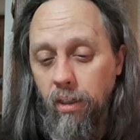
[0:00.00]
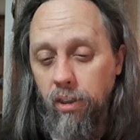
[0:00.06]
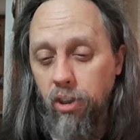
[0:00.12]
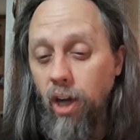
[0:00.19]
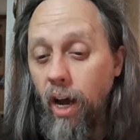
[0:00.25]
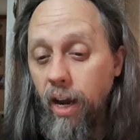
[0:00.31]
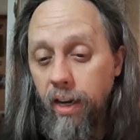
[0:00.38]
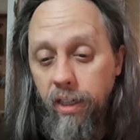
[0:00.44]

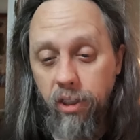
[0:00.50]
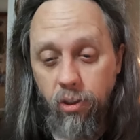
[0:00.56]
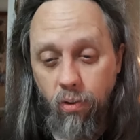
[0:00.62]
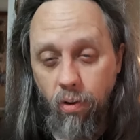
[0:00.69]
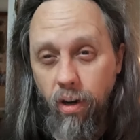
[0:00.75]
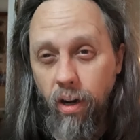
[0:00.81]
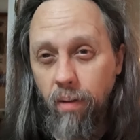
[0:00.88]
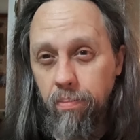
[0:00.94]
shoddy
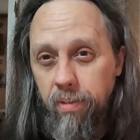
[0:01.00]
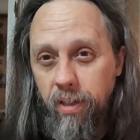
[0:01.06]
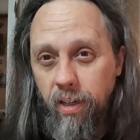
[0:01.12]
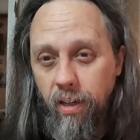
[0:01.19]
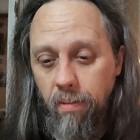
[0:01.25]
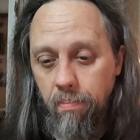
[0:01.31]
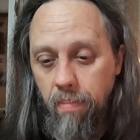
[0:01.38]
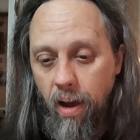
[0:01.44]

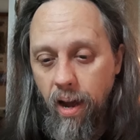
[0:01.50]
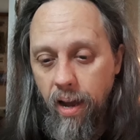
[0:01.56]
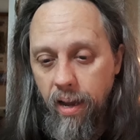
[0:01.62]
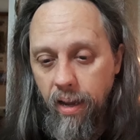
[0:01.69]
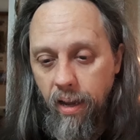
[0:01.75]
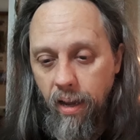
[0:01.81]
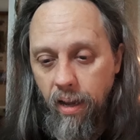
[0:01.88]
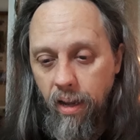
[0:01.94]
script
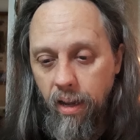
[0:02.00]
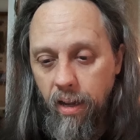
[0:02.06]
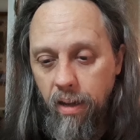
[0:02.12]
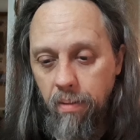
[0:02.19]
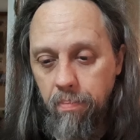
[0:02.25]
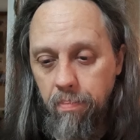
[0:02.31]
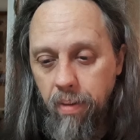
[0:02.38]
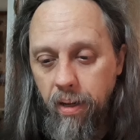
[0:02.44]
by
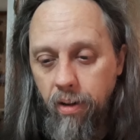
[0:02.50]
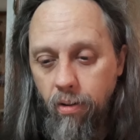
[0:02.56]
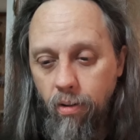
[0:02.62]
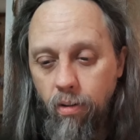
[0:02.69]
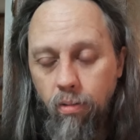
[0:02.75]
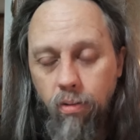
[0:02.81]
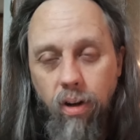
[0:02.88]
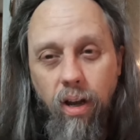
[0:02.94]

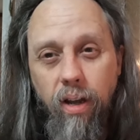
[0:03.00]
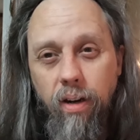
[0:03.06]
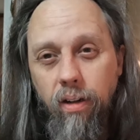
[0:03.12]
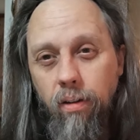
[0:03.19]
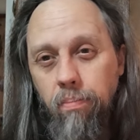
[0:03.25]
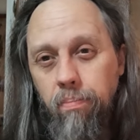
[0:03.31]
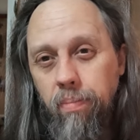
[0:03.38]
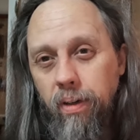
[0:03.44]
Peter
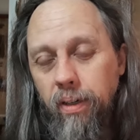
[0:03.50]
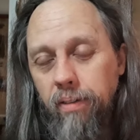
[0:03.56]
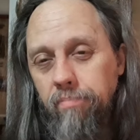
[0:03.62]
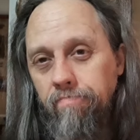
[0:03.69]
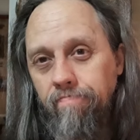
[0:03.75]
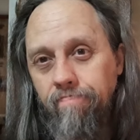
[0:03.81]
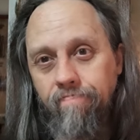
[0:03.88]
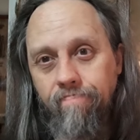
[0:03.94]
O'Donnell, but